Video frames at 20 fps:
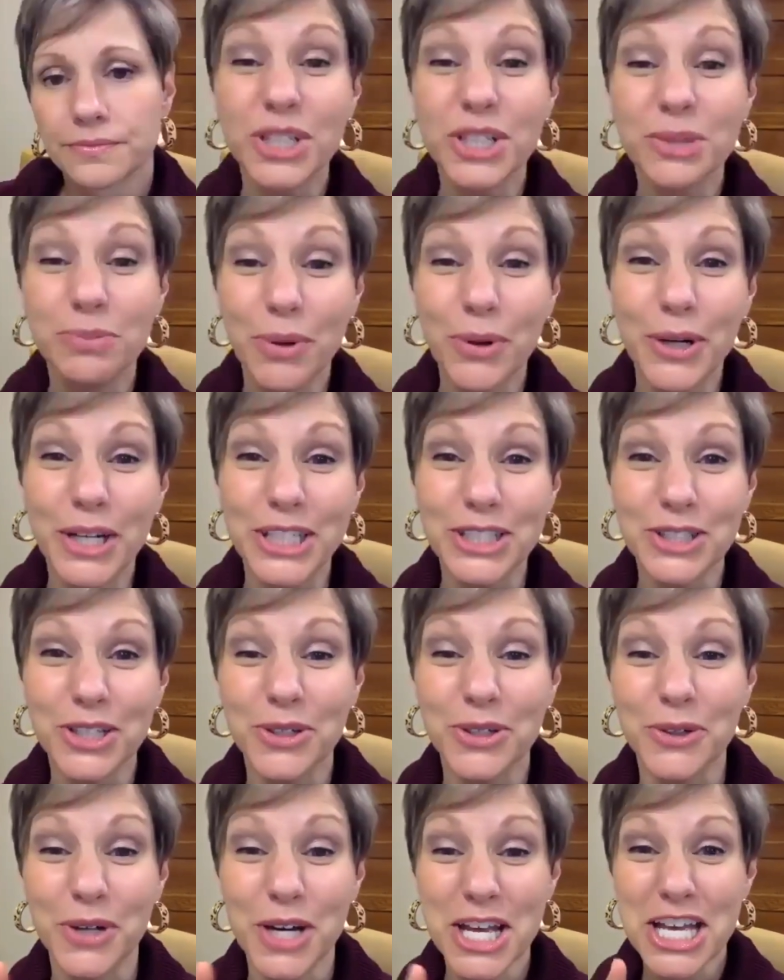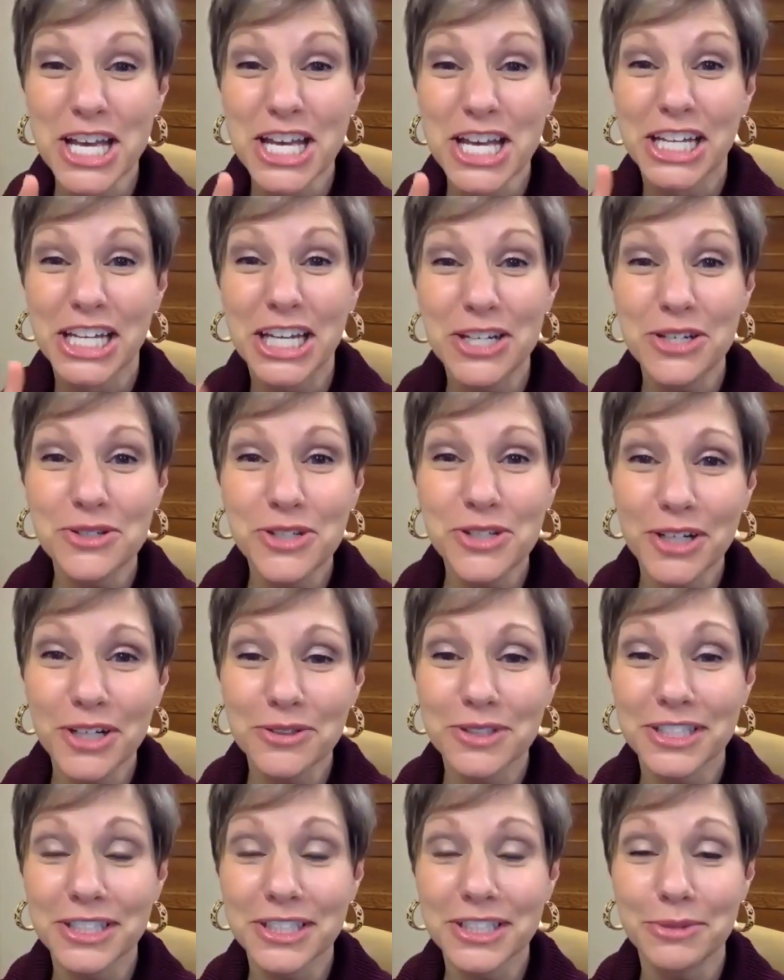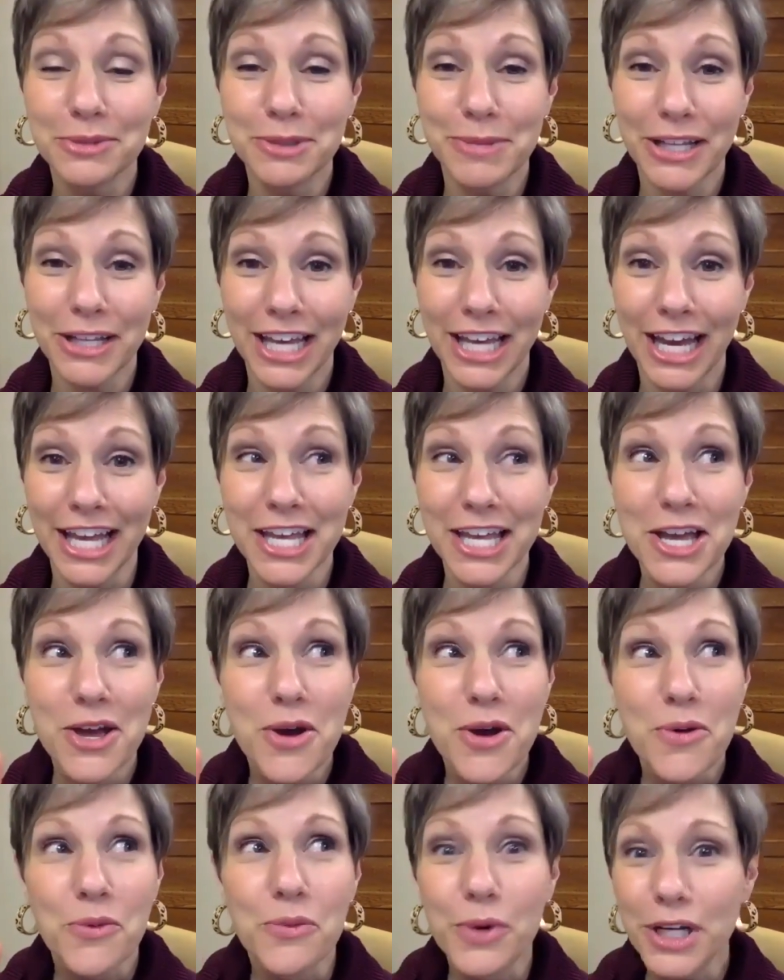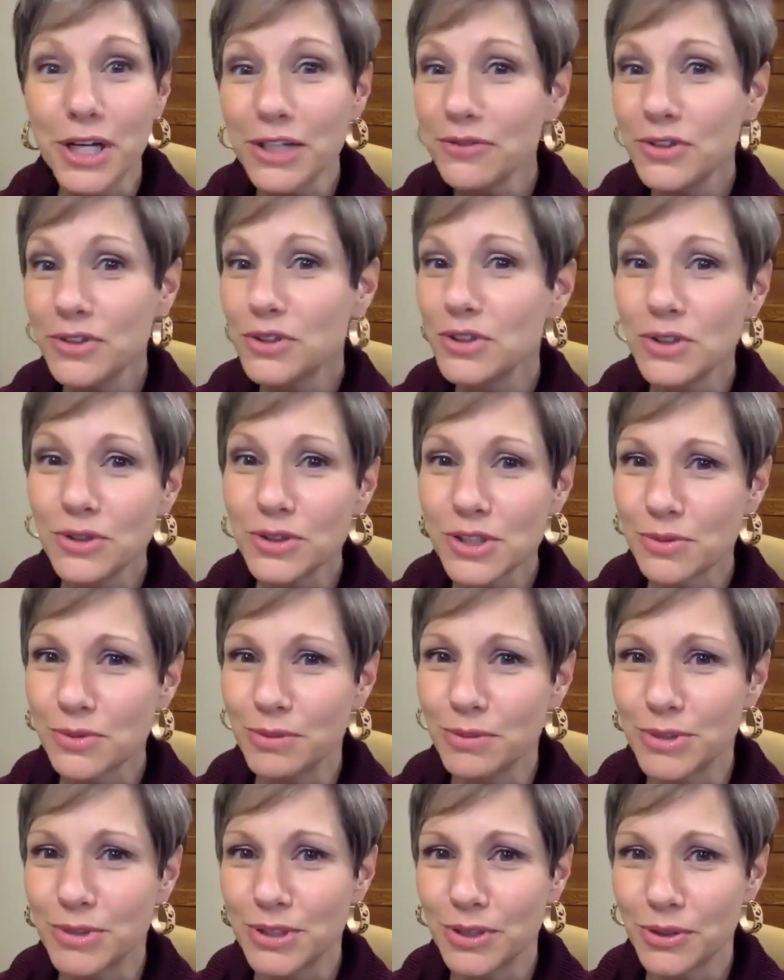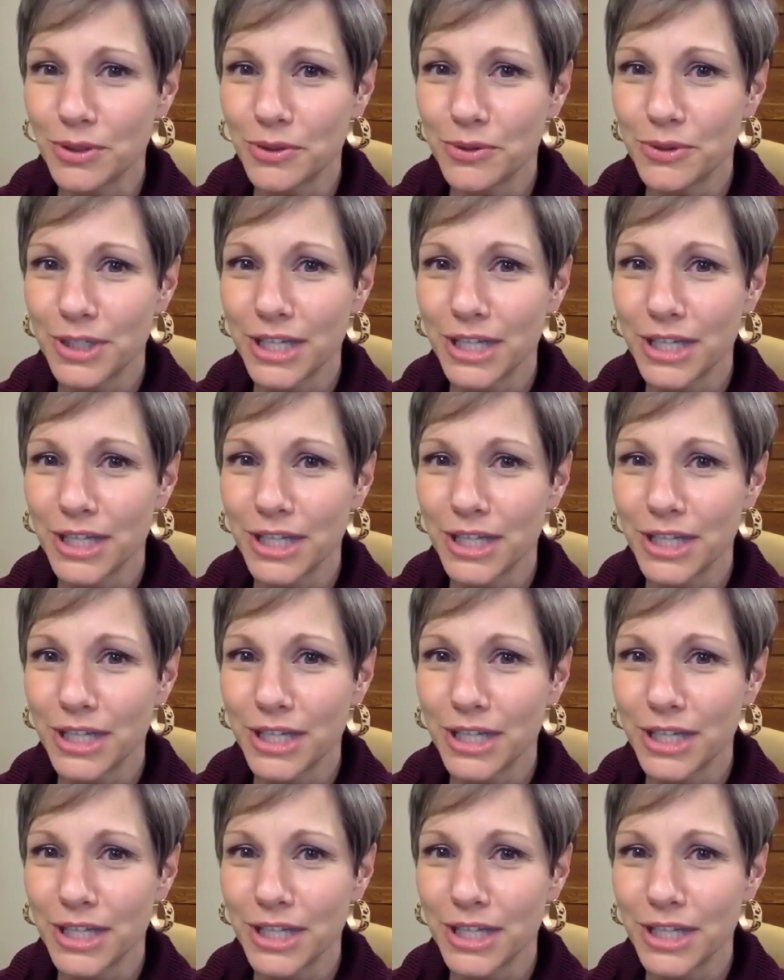point too. Can you talk to us a little bit about that? What if you do a swimsuit